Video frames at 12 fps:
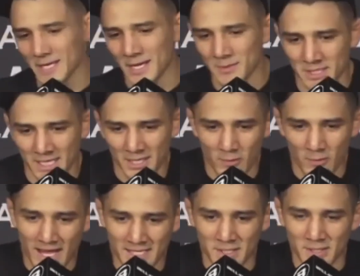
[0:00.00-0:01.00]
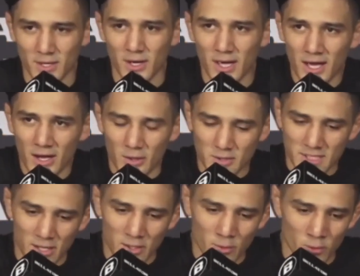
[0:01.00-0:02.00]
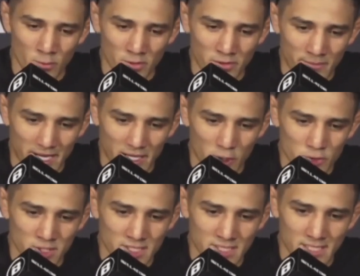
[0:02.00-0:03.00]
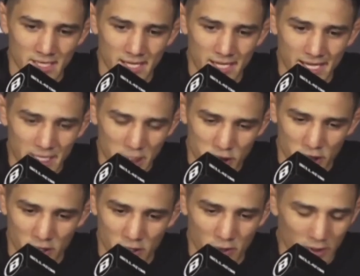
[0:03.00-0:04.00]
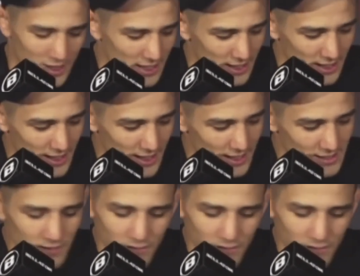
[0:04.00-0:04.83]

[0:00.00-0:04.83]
I'm just going to go back to the hotel room with my coaches and chill and get some